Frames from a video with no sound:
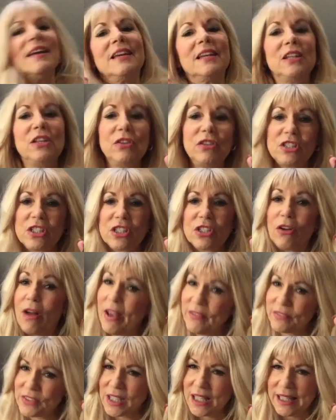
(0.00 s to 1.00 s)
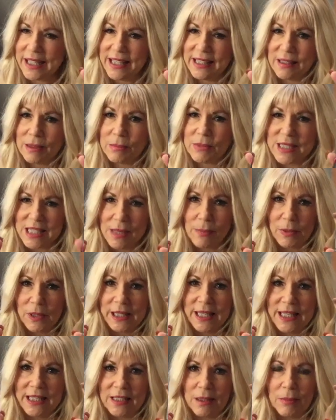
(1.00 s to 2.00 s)
You still have to clean them, deep
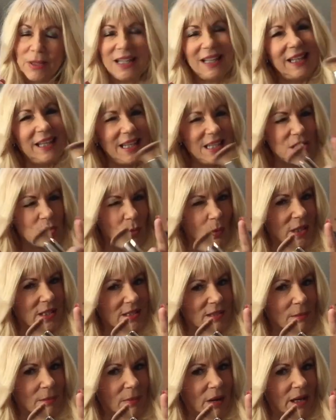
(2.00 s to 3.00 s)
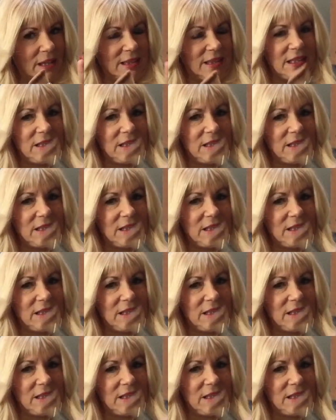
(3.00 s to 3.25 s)
clean them at least once a month.